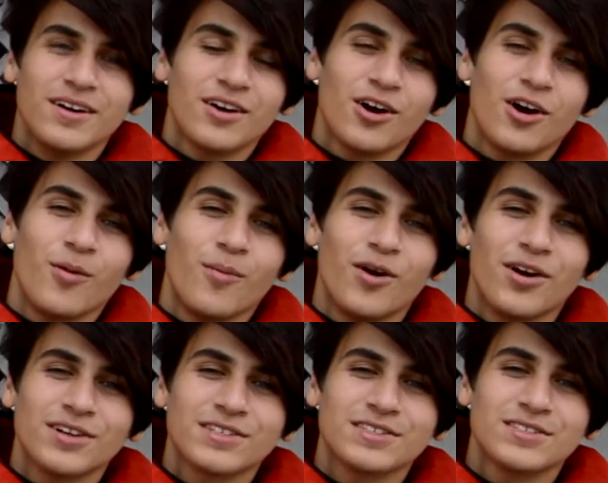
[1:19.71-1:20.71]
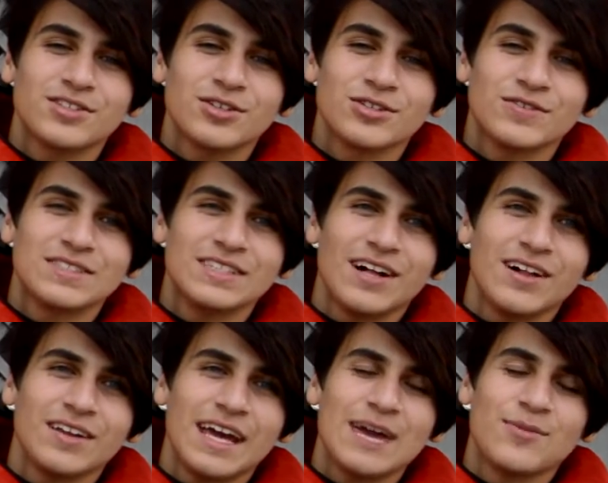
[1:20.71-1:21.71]
Karl Marx, Joseph
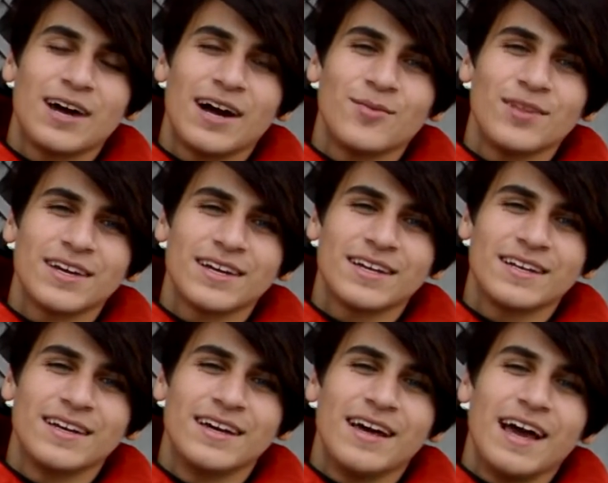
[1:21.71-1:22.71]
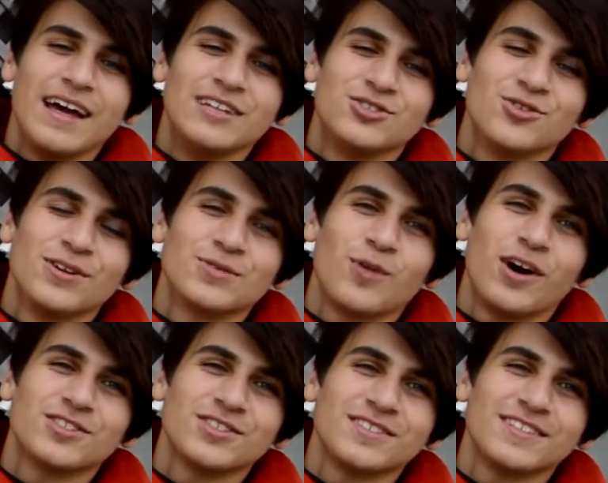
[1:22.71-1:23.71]
Stalin, Abraham Lincoln, and George
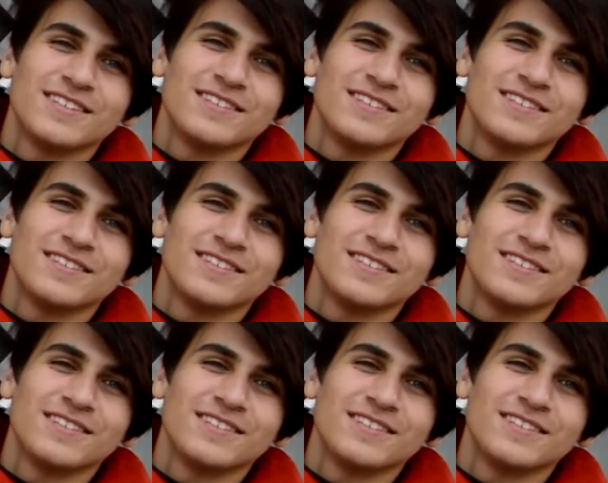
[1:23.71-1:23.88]
Washington.